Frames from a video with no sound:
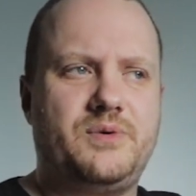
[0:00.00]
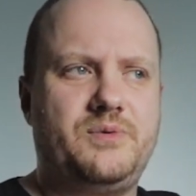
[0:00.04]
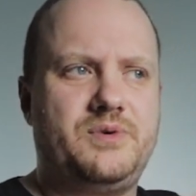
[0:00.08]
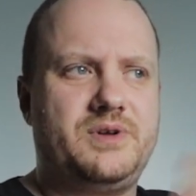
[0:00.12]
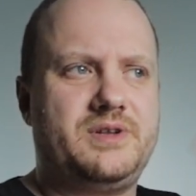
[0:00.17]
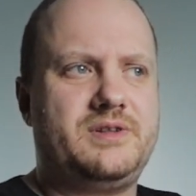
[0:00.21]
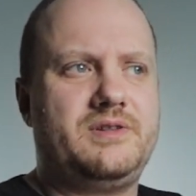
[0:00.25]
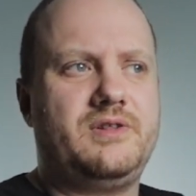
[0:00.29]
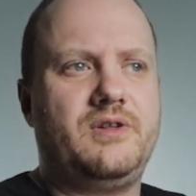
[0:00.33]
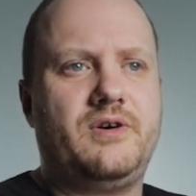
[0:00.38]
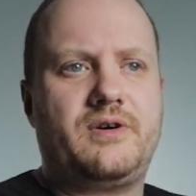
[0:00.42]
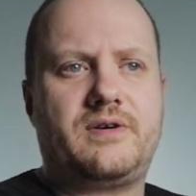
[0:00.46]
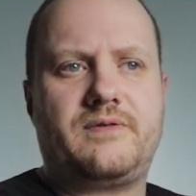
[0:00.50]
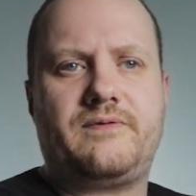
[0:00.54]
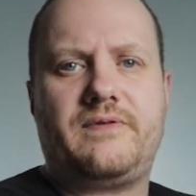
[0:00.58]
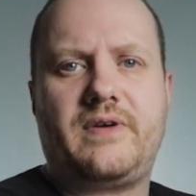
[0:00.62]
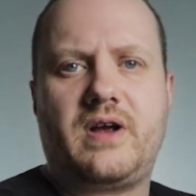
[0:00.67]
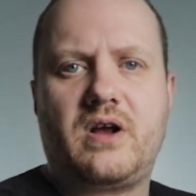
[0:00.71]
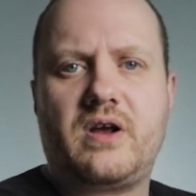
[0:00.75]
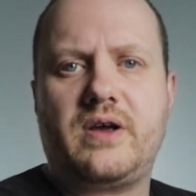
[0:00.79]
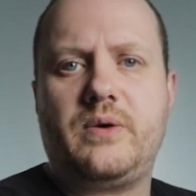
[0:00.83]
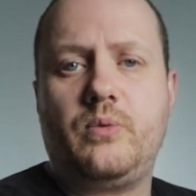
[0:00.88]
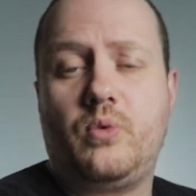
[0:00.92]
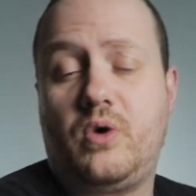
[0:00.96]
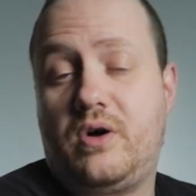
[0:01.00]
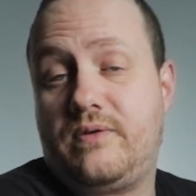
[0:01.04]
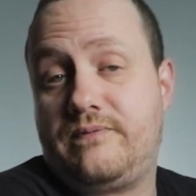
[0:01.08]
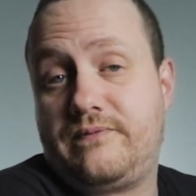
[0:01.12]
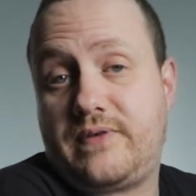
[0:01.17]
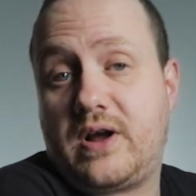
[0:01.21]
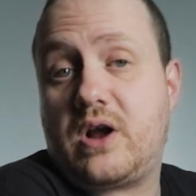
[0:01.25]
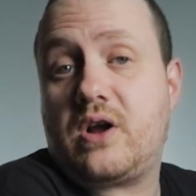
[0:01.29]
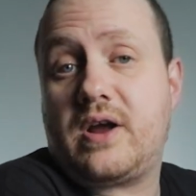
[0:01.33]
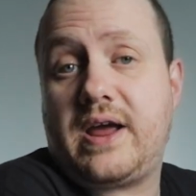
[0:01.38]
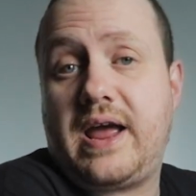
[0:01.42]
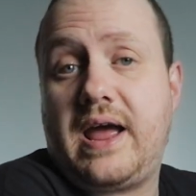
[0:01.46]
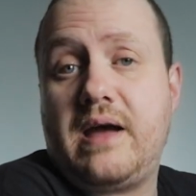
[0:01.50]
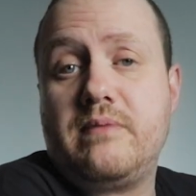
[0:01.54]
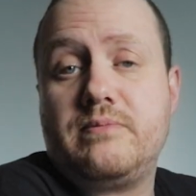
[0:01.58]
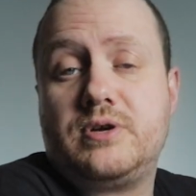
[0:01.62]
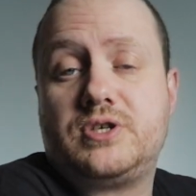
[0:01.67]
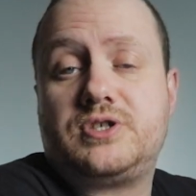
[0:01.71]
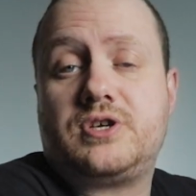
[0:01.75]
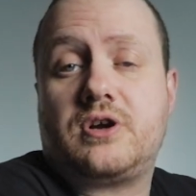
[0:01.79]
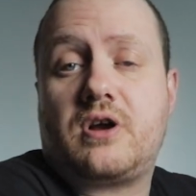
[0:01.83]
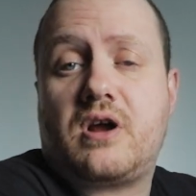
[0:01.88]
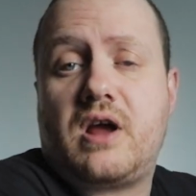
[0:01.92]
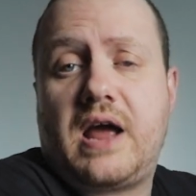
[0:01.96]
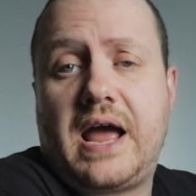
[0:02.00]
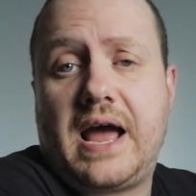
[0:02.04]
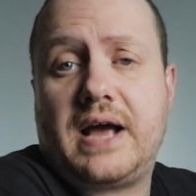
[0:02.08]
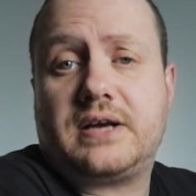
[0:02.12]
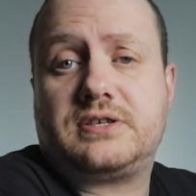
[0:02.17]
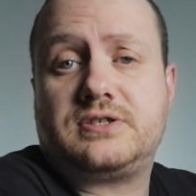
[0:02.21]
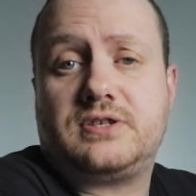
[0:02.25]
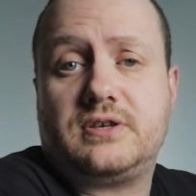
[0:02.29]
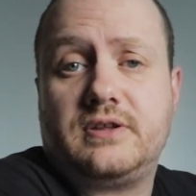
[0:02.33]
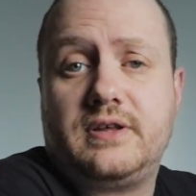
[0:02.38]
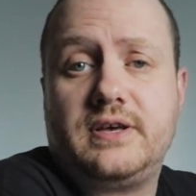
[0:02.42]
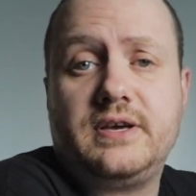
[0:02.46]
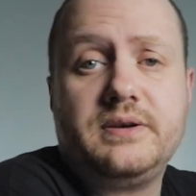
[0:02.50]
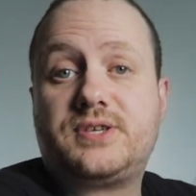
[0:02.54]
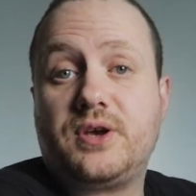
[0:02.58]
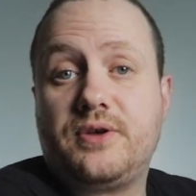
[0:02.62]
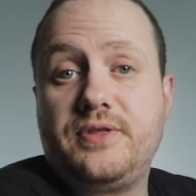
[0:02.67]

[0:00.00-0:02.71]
It would look very, well, very amateur, actually.